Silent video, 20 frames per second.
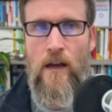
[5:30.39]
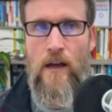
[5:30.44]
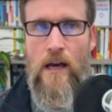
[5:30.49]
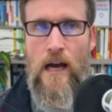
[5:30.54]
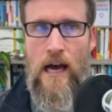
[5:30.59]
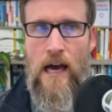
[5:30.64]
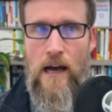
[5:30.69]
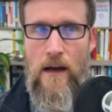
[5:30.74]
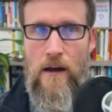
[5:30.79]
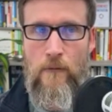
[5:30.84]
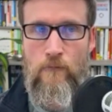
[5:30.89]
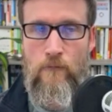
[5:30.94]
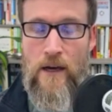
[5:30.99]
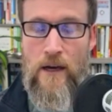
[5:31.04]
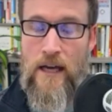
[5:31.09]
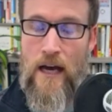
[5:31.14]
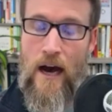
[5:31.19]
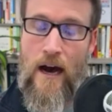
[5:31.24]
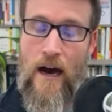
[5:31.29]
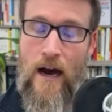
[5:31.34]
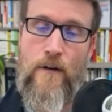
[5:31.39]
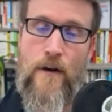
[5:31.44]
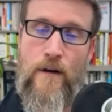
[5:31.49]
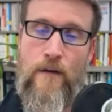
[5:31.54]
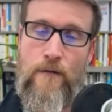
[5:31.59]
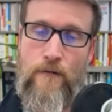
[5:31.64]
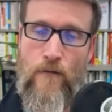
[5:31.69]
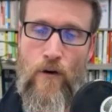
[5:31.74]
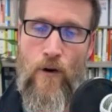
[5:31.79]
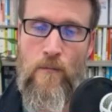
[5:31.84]

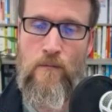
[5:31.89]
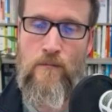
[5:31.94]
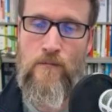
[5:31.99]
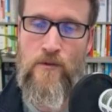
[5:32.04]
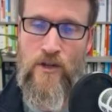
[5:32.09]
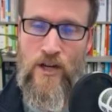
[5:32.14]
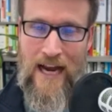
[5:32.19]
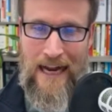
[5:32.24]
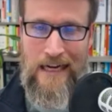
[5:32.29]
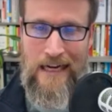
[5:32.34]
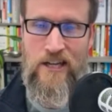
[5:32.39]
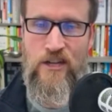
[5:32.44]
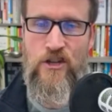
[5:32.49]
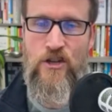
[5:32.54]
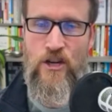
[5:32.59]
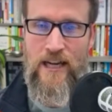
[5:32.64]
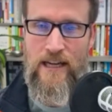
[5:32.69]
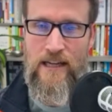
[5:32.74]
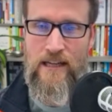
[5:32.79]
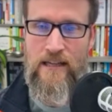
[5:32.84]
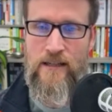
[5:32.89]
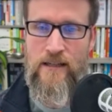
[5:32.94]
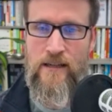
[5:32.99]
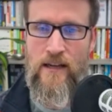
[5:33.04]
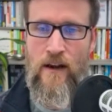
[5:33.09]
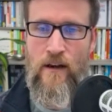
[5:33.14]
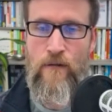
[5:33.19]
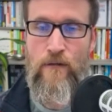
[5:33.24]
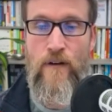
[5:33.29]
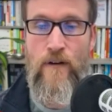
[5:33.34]
recover from challenges
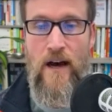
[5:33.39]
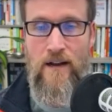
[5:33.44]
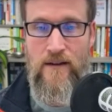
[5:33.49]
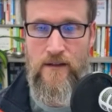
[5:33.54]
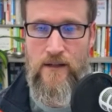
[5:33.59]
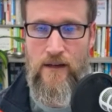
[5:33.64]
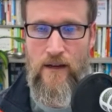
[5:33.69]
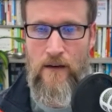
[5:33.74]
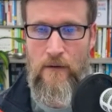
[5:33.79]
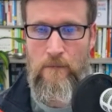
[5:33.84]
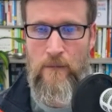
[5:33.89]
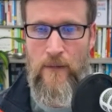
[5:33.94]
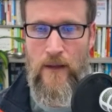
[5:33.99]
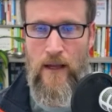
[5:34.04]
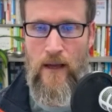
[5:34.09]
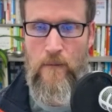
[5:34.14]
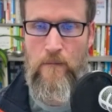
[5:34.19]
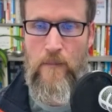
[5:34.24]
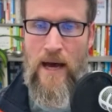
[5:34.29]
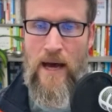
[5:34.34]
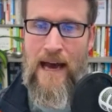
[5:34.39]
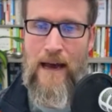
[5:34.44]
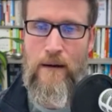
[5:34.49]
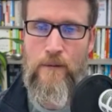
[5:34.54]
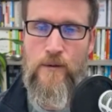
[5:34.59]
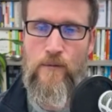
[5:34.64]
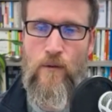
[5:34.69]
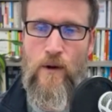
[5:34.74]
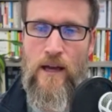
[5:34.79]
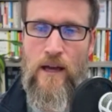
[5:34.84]
faster and
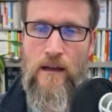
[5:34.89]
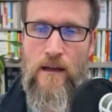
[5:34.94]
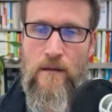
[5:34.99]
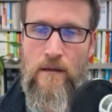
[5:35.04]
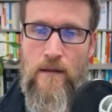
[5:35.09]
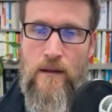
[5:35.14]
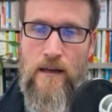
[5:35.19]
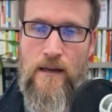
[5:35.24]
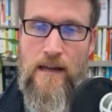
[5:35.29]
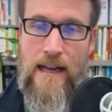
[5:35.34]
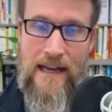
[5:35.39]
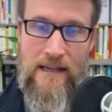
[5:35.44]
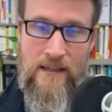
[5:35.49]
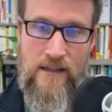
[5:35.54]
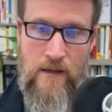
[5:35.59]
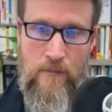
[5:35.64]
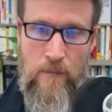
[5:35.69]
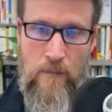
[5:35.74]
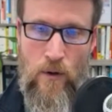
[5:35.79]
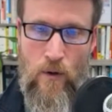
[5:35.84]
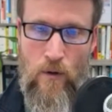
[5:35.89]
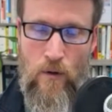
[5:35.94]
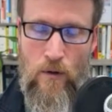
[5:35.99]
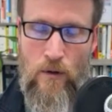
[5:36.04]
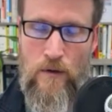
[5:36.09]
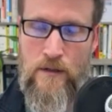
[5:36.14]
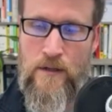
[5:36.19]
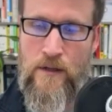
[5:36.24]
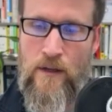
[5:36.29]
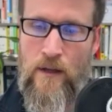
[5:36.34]
perhaps with less support.